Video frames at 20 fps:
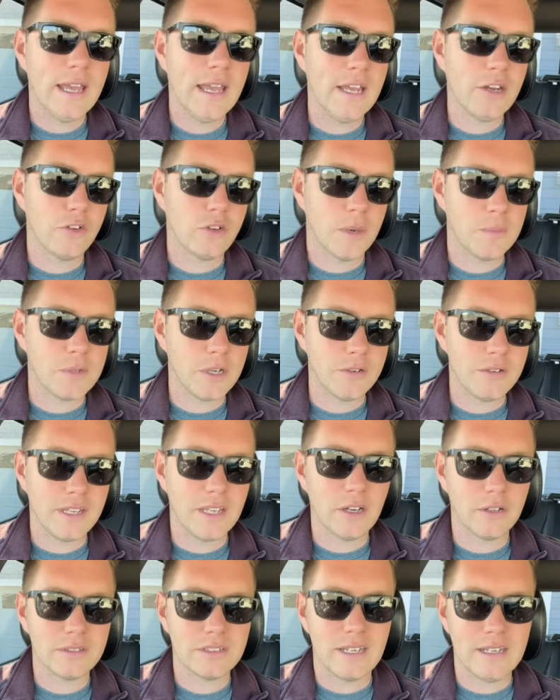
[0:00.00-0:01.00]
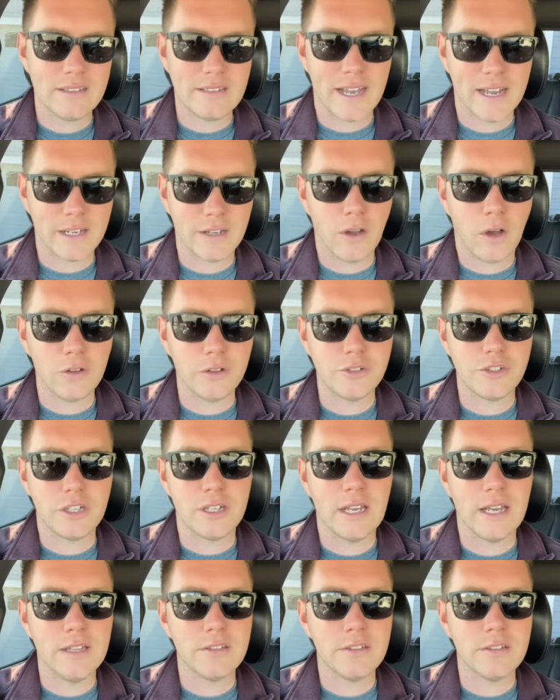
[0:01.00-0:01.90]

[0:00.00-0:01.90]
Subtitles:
in crypto DLT technology.